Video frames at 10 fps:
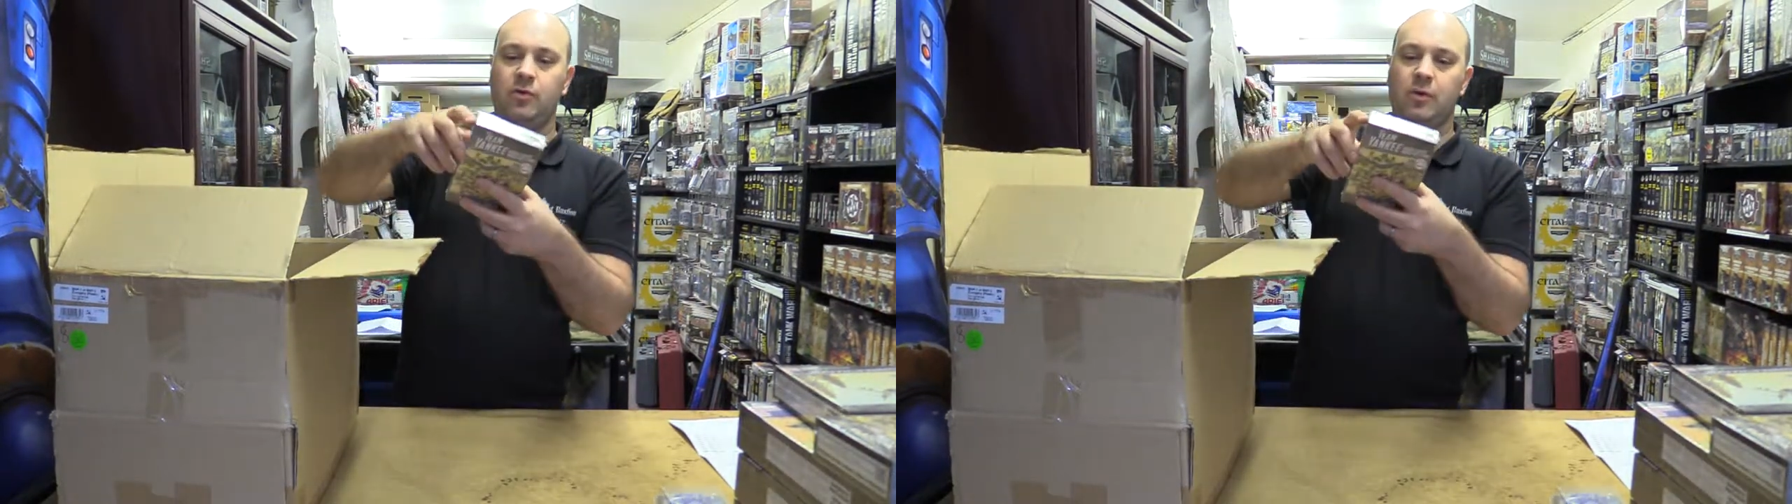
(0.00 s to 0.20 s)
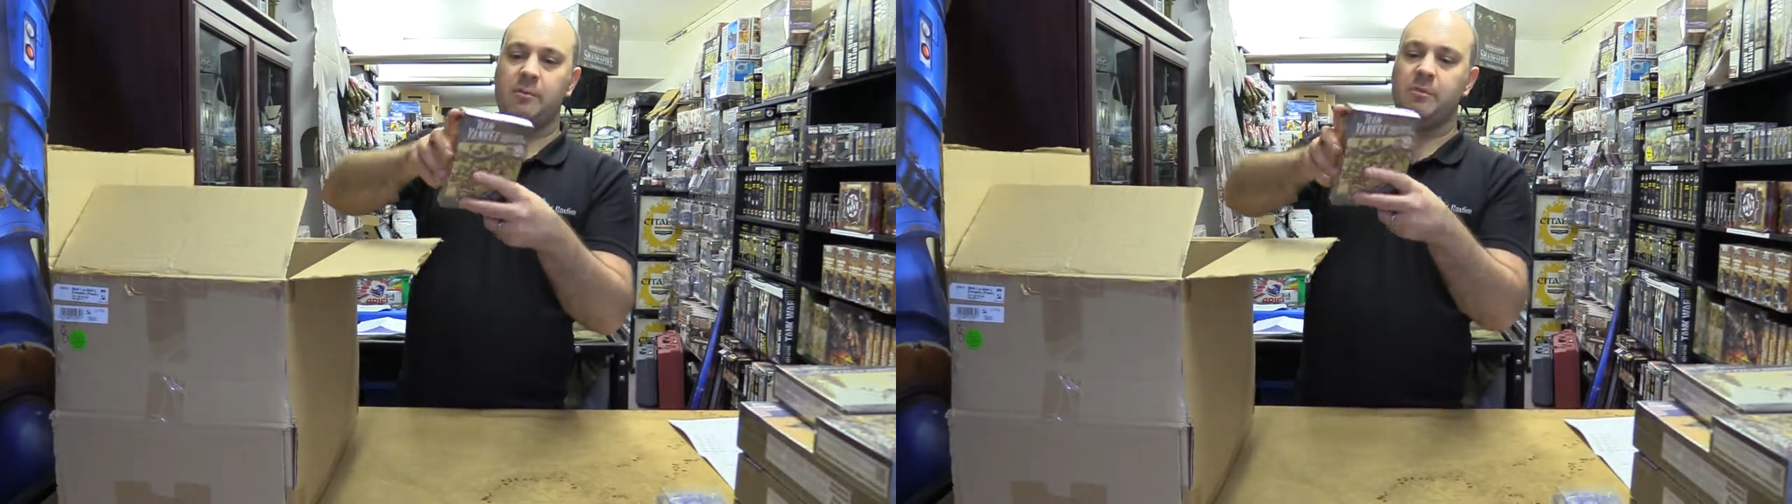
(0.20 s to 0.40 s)

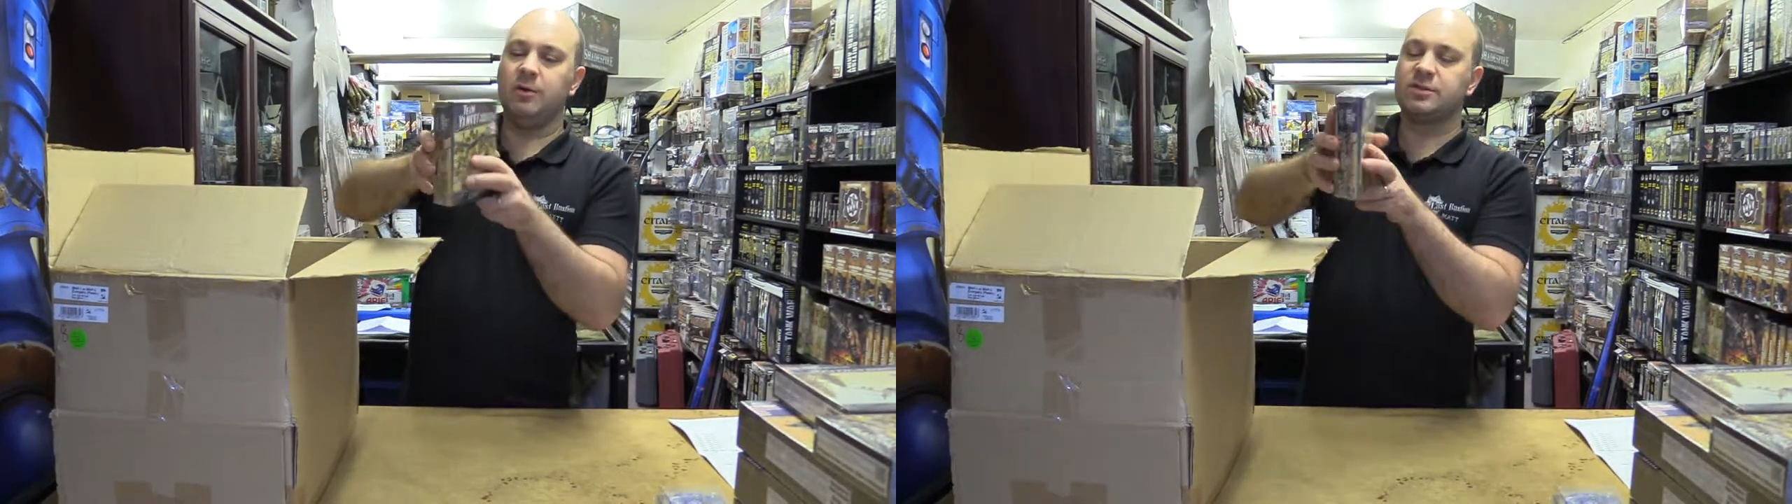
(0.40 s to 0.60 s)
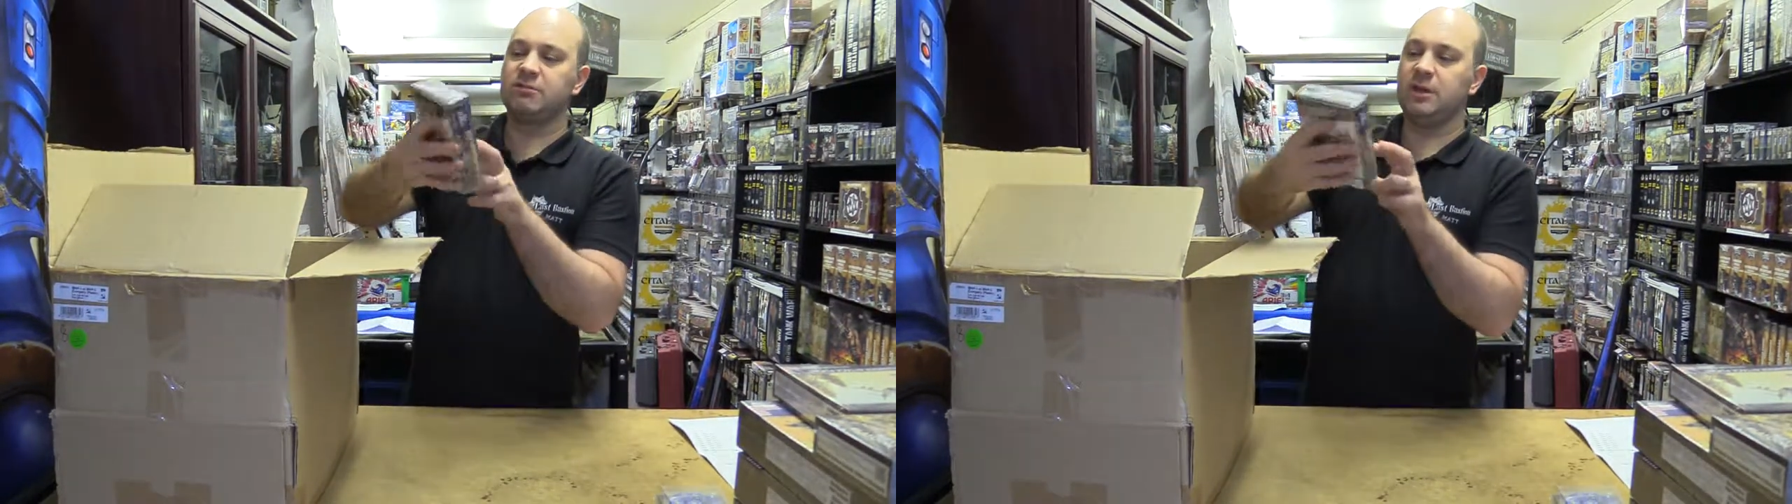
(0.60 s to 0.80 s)
a
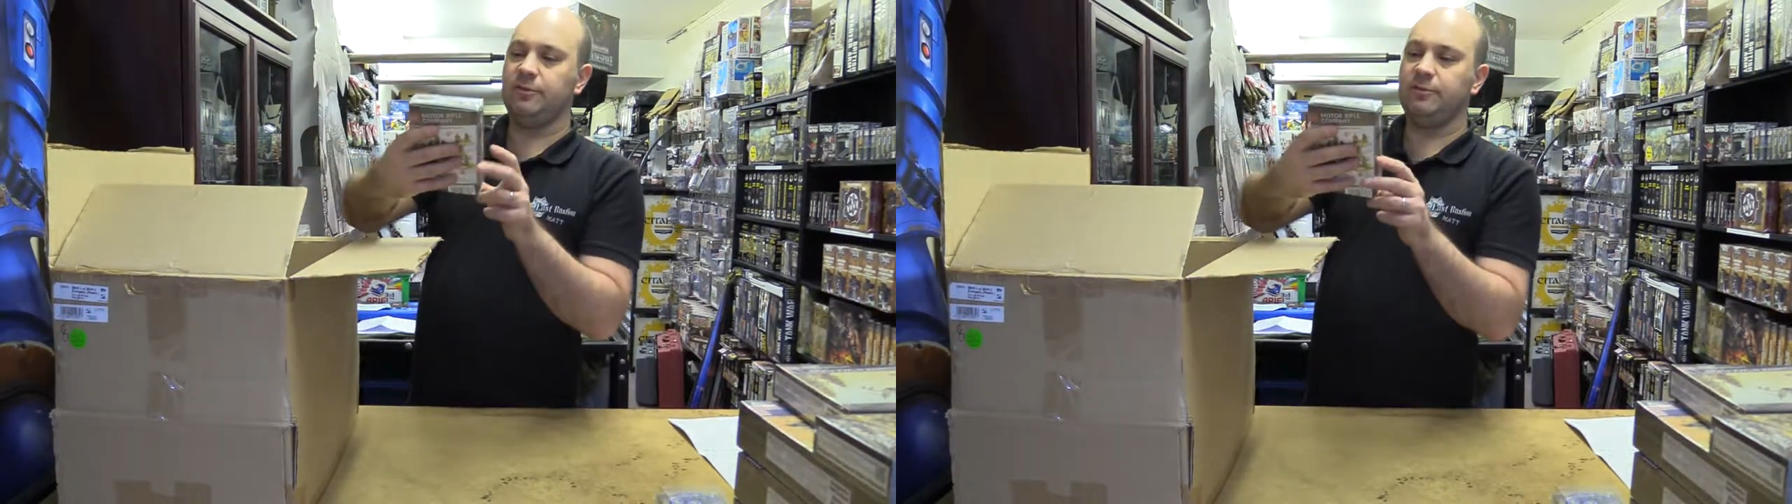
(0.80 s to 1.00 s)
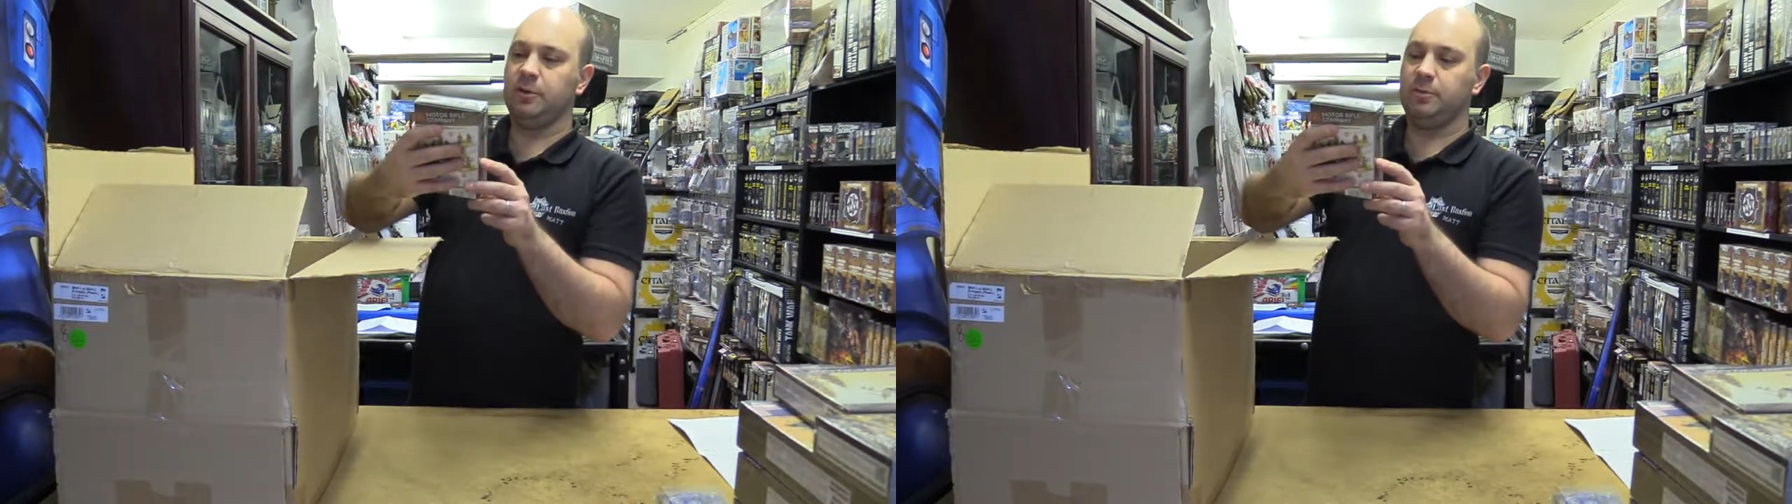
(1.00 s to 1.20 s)
motor
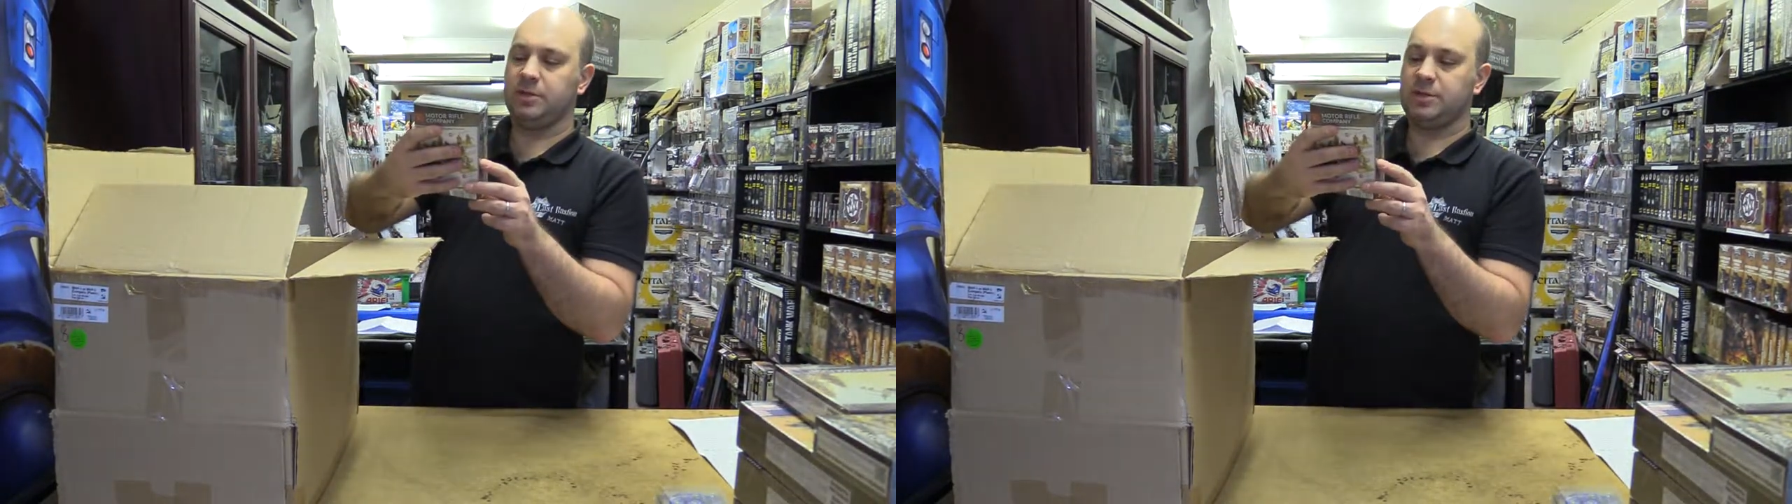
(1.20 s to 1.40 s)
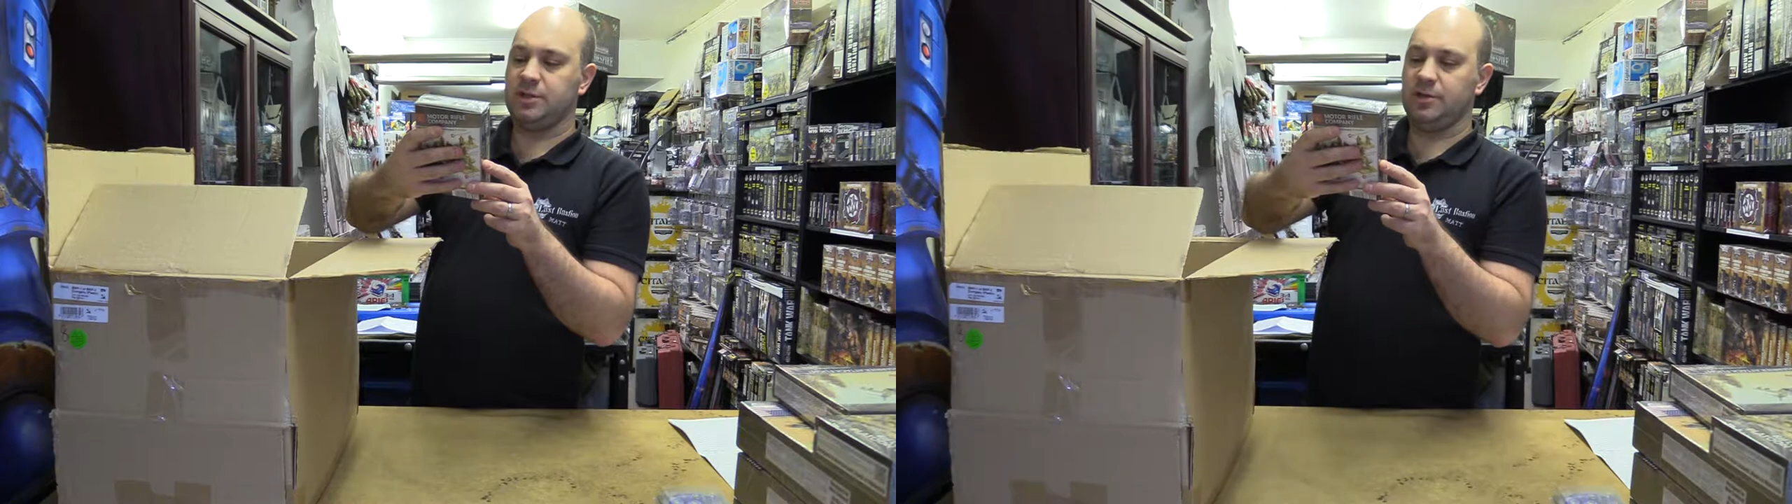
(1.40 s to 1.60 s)
rifle
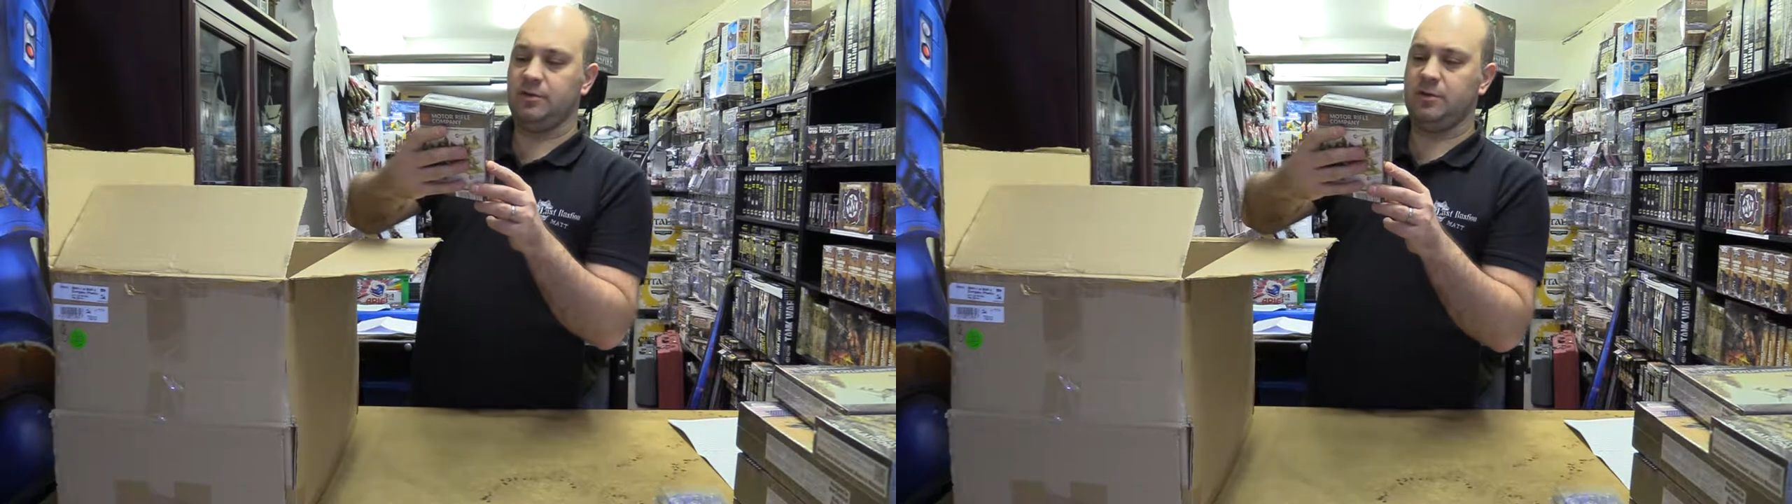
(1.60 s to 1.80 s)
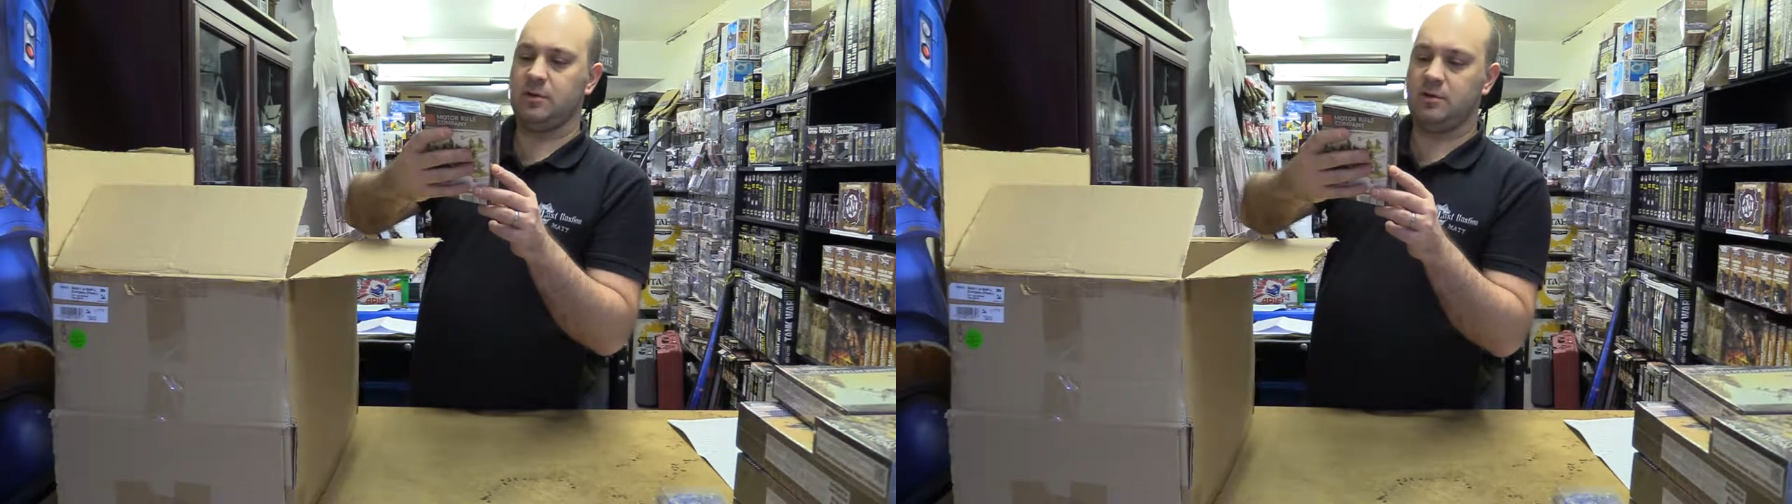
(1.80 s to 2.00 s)

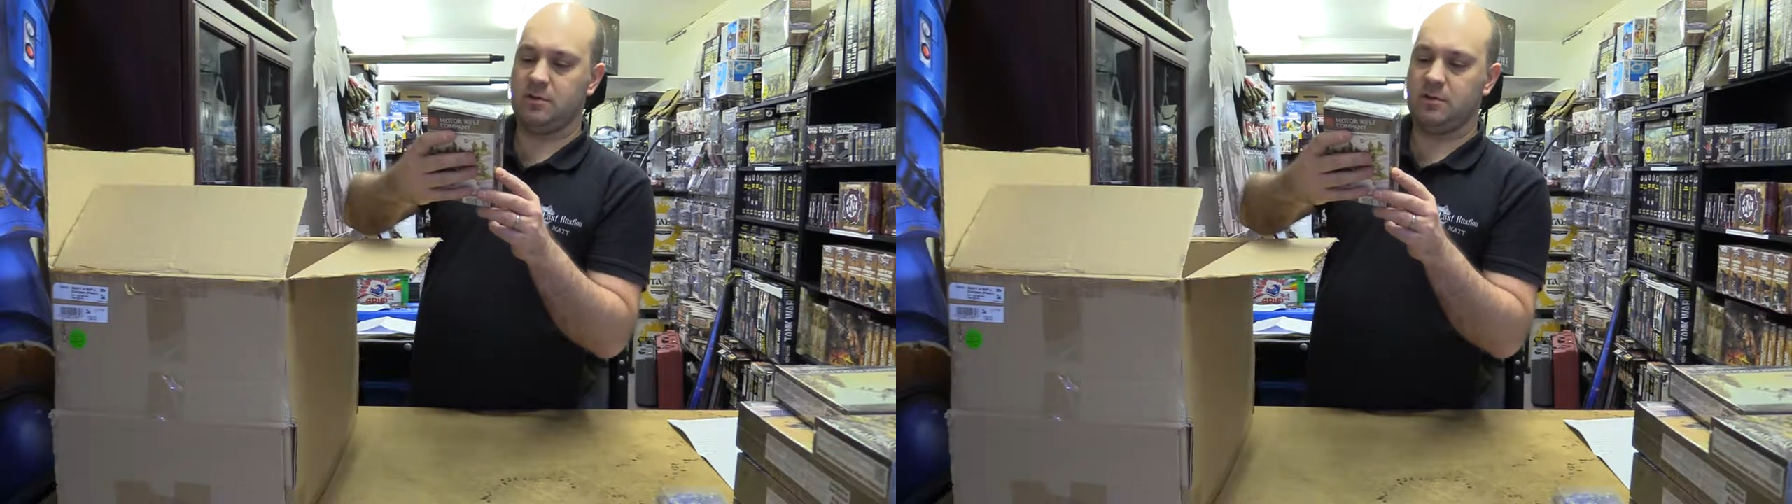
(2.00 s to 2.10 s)
platoon,